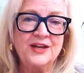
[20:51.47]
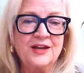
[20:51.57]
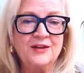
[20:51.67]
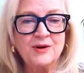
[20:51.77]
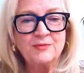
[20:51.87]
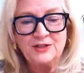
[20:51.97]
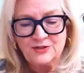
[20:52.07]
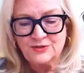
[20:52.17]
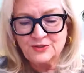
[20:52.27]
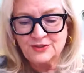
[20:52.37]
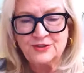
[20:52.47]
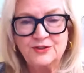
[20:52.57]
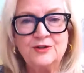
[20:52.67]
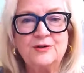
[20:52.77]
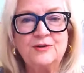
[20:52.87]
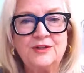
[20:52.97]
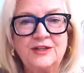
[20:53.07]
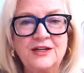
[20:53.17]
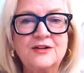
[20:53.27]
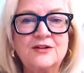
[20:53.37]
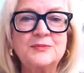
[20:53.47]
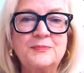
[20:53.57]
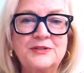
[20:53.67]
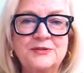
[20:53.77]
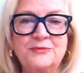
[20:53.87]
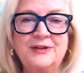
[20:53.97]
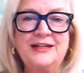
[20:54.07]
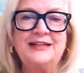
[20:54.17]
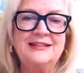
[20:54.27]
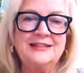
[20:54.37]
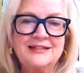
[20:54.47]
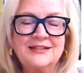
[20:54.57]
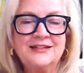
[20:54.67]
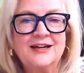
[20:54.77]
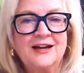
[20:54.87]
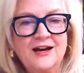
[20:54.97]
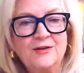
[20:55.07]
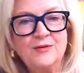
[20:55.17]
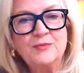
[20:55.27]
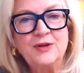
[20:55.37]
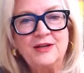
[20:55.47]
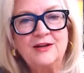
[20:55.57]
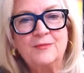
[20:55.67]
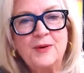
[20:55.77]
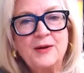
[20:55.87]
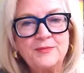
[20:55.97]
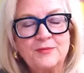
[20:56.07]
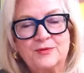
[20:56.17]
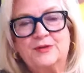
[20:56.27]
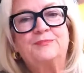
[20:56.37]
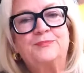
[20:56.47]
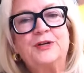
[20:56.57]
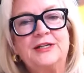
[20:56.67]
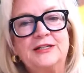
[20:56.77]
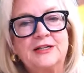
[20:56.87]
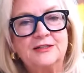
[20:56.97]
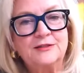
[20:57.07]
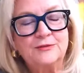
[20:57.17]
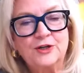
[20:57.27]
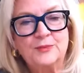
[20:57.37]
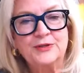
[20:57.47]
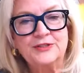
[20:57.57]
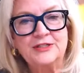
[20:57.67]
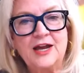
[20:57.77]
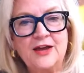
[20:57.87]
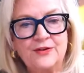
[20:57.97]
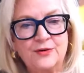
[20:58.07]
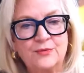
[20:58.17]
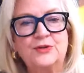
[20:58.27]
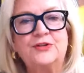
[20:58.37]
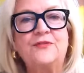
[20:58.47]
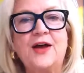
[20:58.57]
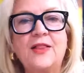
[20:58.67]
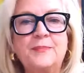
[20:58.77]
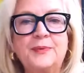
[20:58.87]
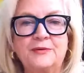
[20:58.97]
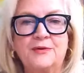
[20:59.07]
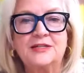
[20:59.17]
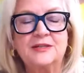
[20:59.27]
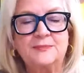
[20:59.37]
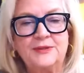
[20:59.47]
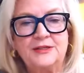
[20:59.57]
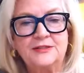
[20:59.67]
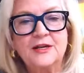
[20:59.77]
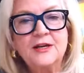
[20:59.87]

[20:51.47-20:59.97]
And what we usually do the years between when we're putting a cookbook together, we're developing recipes.